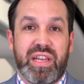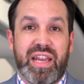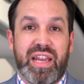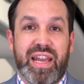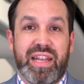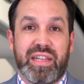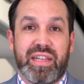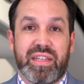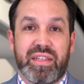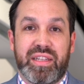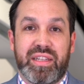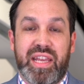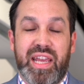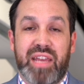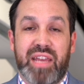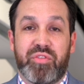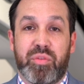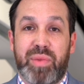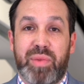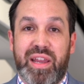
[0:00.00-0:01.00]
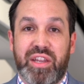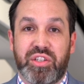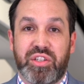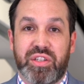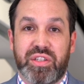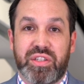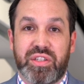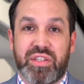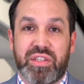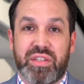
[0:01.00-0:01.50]
and care for
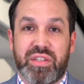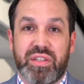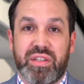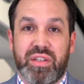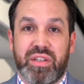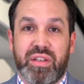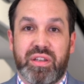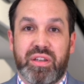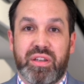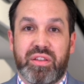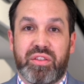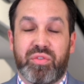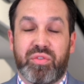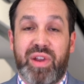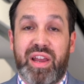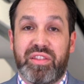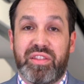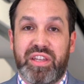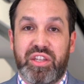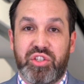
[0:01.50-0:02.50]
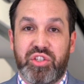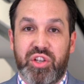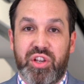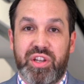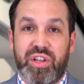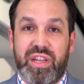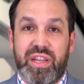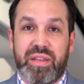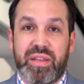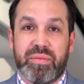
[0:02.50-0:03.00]
patients throughout their
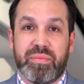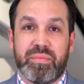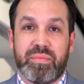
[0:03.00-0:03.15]
journey.